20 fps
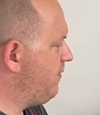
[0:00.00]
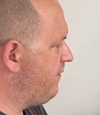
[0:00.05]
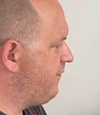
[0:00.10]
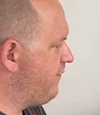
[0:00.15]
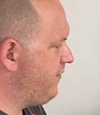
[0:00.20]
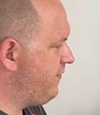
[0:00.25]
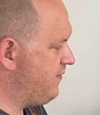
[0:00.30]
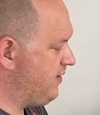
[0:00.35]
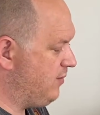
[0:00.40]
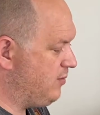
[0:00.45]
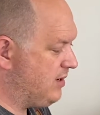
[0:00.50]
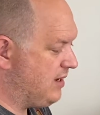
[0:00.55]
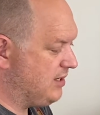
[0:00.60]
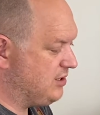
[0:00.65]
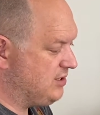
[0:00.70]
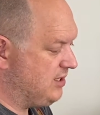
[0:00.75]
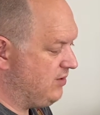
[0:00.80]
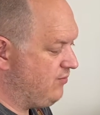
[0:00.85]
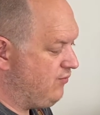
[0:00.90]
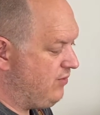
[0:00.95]
50 will
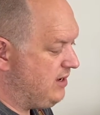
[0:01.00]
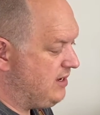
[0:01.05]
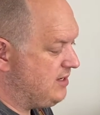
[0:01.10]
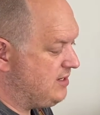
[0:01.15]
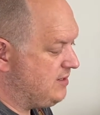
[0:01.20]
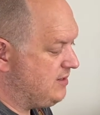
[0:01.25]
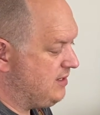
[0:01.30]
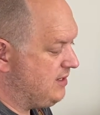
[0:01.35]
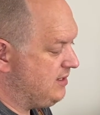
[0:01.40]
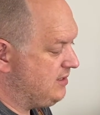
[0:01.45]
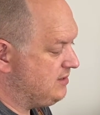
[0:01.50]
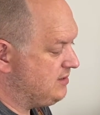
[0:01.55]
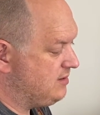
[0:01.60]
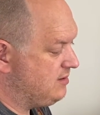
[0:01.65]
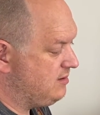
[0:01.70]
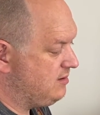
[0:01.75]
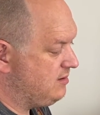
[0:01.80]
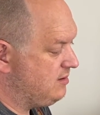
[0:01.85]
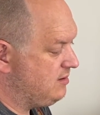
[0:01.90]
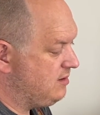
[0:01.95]
actually read these,
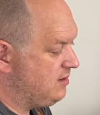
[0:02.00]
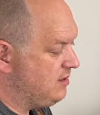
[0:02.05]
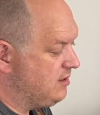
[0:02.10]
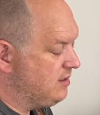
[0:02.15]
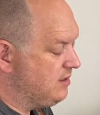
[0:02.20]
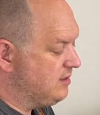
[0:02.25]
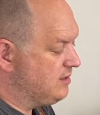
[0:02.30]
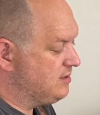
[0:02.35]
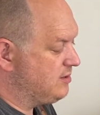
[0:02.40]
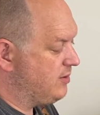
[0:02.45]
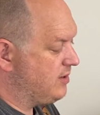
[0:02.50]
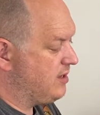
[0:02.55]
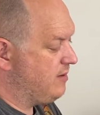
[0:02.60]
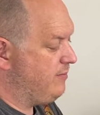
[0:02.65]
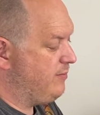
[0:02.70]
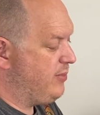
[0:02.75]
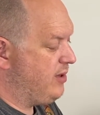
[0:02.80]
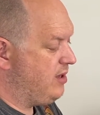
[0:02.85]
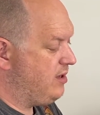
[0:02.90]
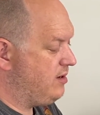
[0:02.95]
so I can
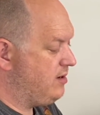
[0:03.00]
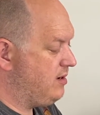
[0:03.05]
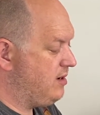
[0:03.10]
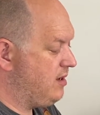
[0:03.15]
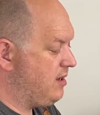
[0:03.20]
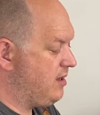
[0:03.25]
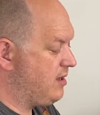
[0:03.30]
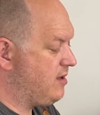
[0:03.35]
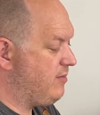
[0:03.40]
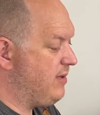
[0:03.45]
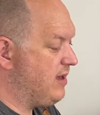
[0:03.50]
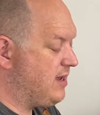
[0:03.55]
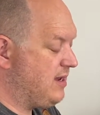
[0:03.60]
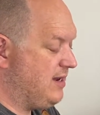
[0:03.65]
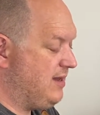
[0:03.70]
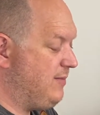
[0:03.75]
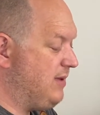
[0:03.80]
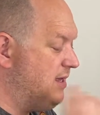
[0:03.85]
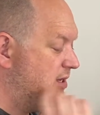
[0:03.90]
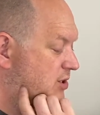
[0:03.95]
make an
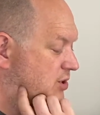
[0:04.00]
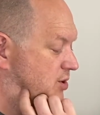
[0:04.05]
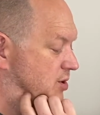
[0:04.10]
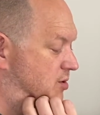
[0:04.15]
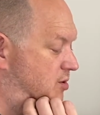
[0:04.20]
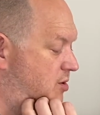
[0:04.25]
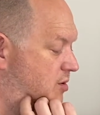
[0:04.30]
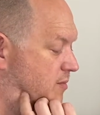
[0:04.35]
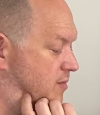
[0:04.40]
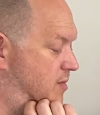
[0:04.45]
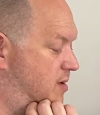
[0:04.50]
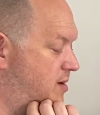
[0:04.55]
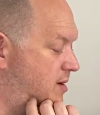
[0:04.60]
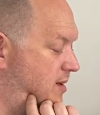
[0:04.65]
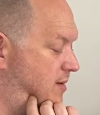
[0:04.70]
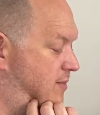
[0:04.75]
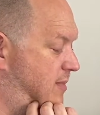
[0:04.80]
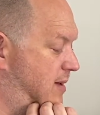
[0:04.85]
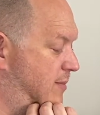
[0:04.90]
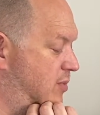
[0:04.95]
image on my
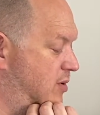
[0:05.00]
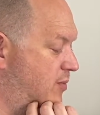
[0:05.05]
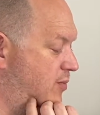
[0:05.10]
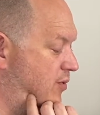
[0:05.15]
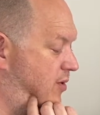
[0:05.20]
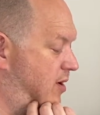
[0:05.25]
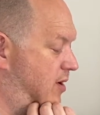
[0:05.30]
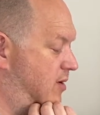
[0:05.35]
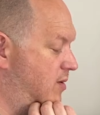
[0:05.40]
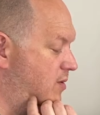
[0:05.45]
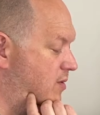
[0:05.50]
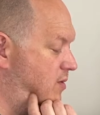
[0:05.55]
MacBook Pro,